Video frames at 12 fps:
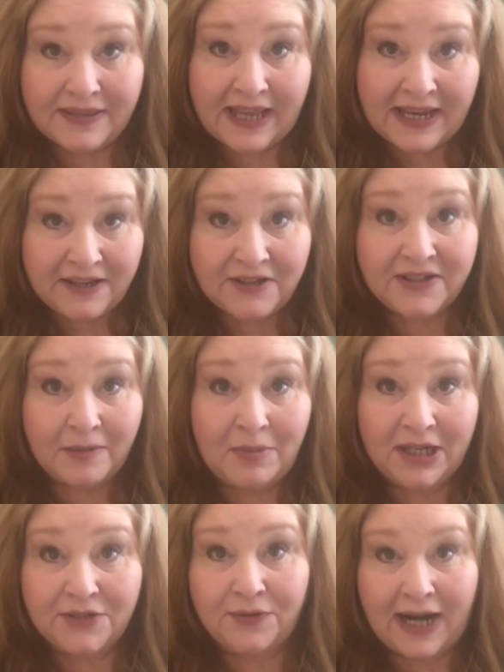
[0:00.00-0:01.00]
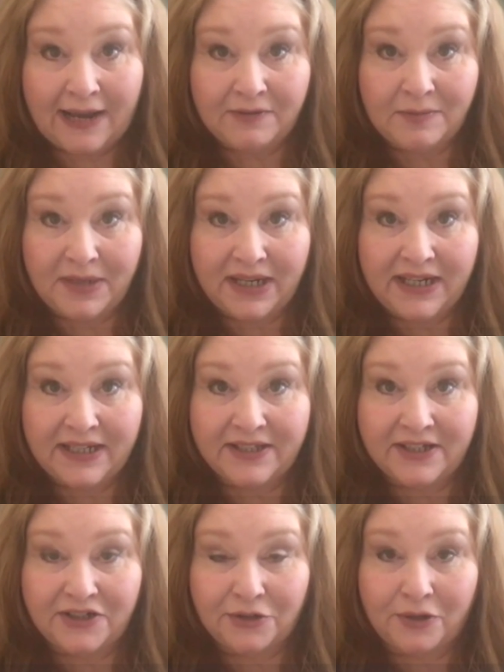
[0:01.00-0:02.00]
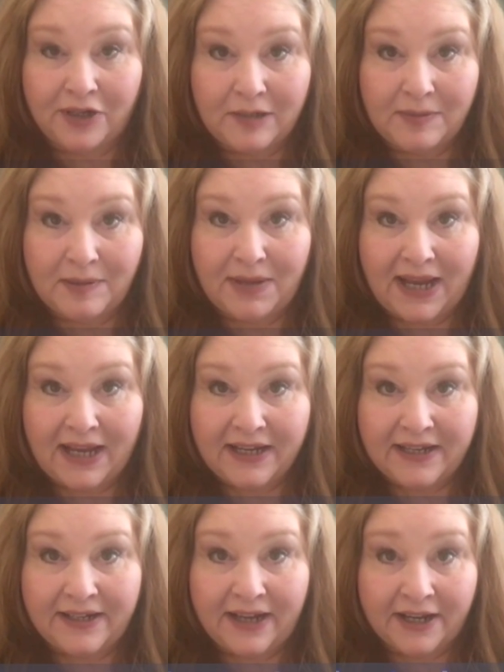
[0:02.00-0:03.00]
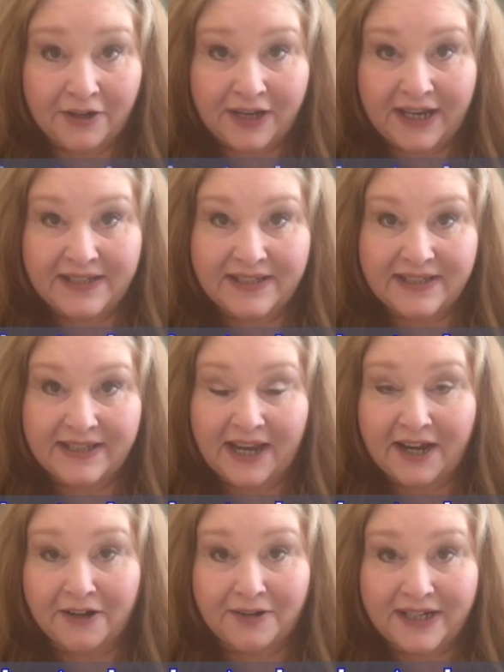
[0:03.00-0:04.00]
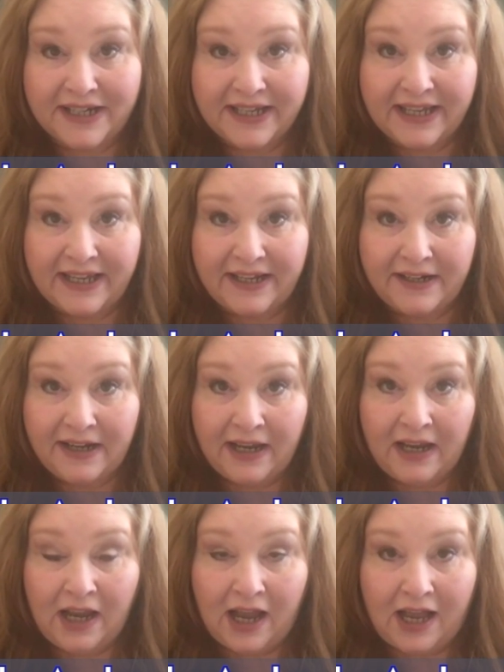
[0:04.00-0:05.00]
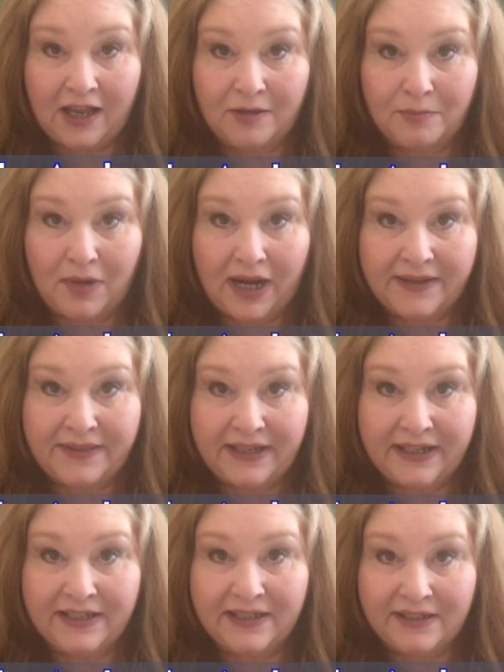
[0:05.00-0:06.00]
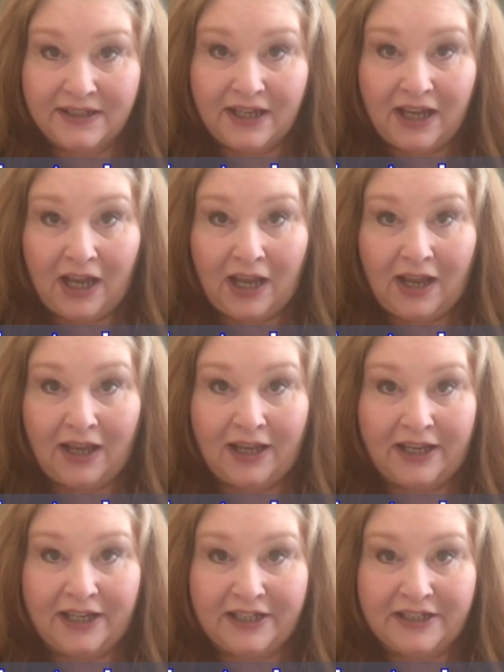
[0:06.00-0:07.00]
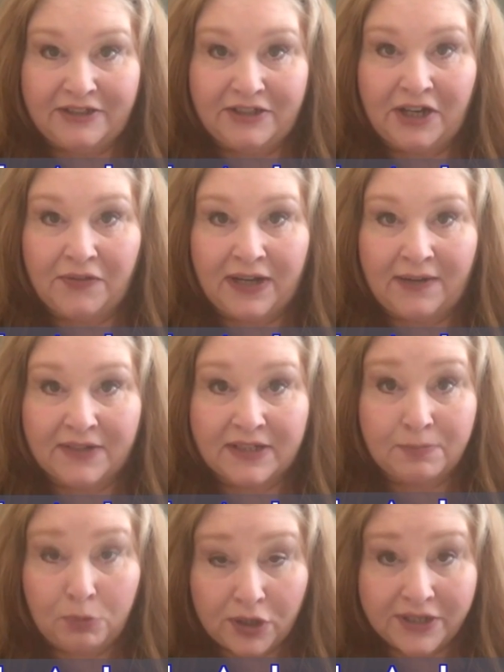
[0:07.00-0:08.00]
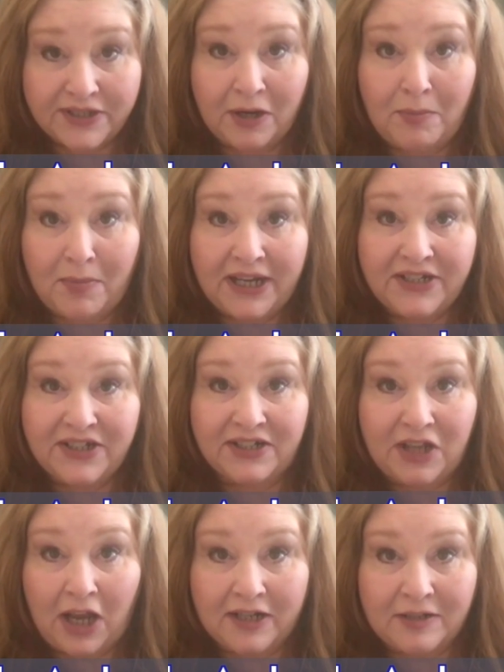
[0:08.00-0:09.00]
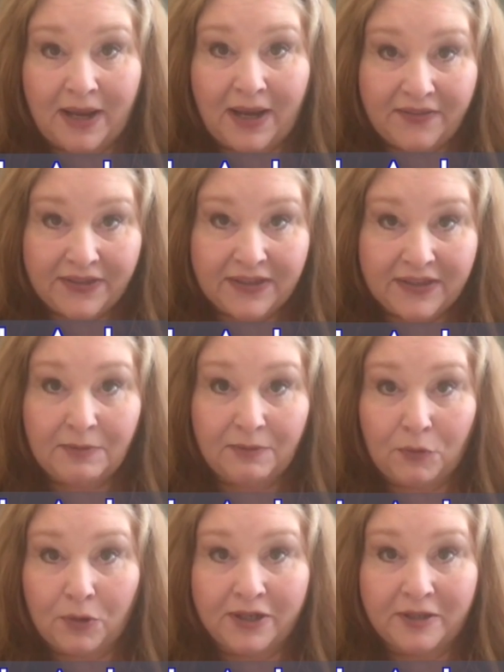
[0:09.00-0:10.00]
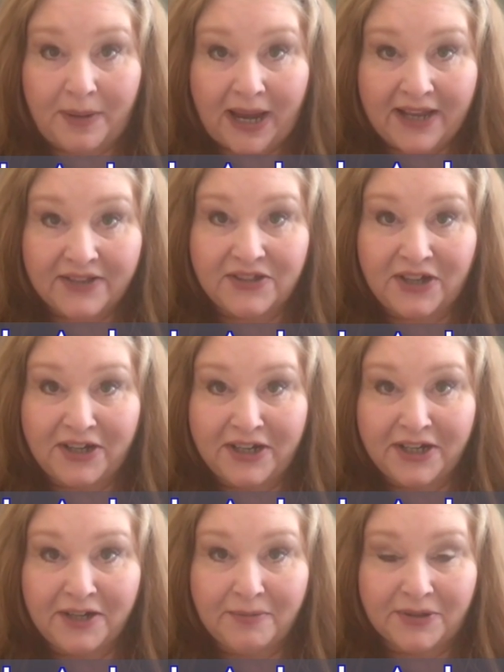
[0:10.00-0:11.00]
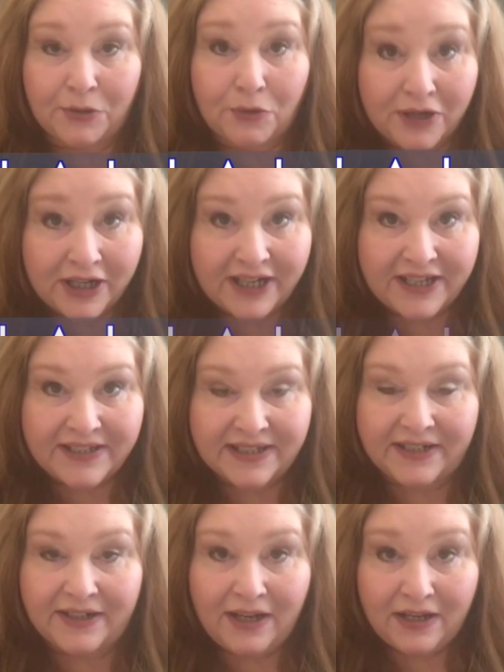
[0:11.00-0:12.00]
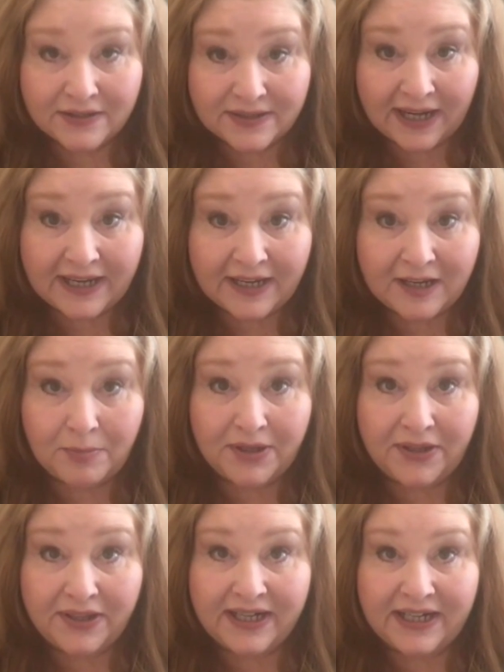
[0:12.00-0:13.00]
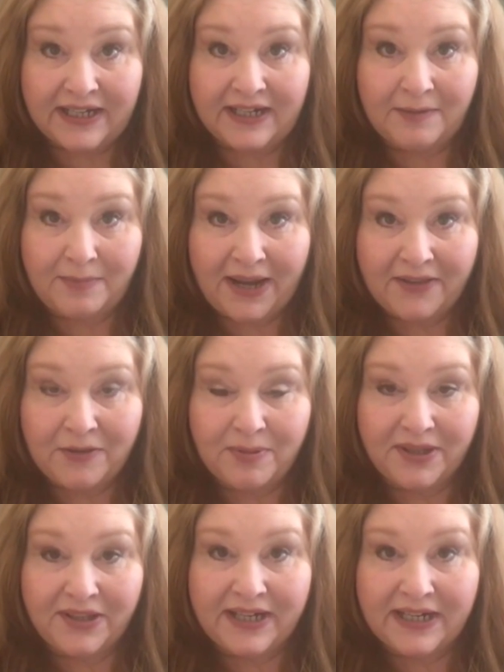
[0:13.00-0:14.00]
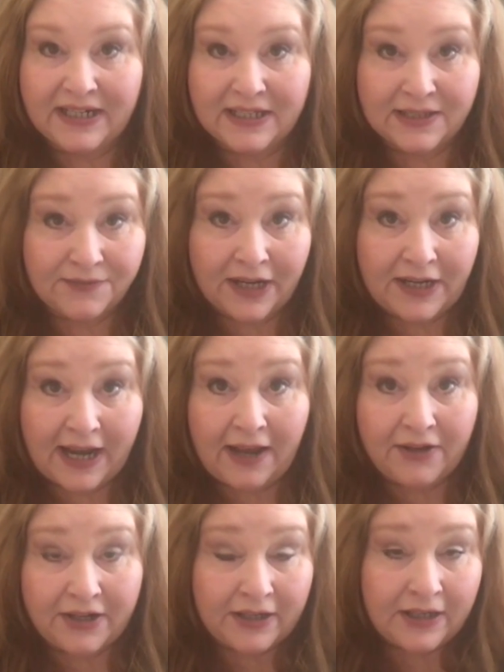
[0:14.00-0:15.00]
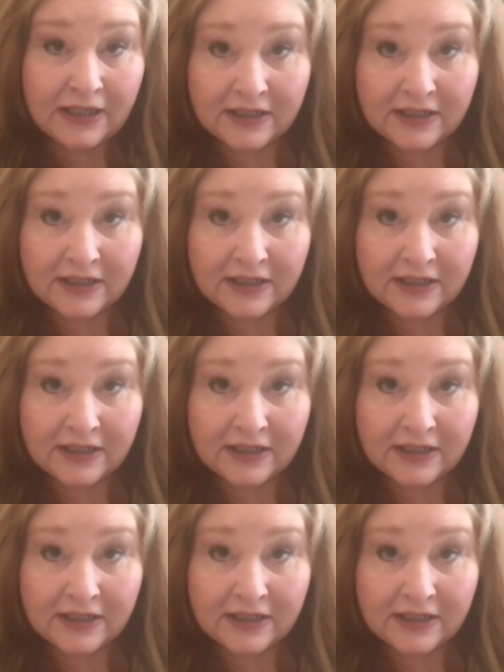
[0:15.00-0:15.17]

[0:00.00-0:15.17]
Thank you so much for having me. It's a joy to be back at Edgar Cayce's A.R.E. again. I think, that I've explored so much and talked about things before in the past on here with auras and psychic ability and empath ability, and it's fun now to